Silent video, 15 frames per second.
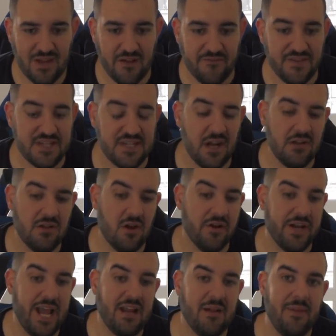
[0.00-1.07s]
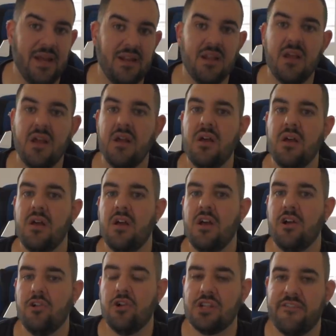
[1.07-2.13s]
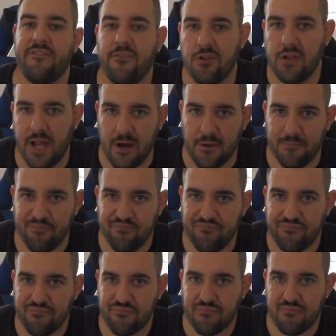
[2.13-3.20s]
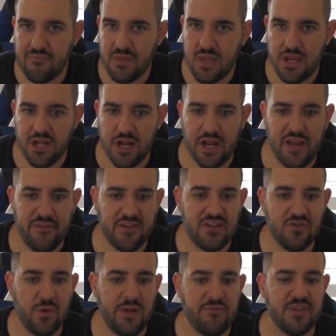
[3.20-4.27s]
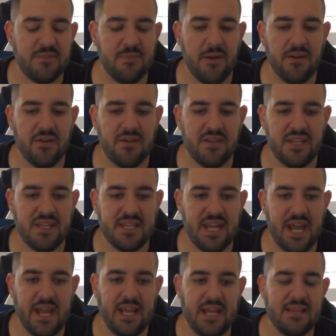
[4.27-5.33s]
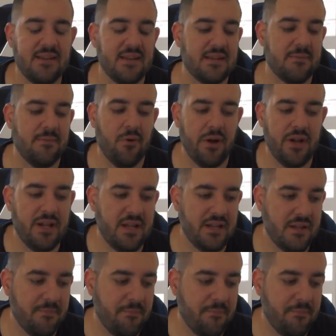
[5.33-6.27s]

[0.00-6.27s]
for so long. And I mean, look at the fallout. Even Twit responded on this saying he's disappointed in the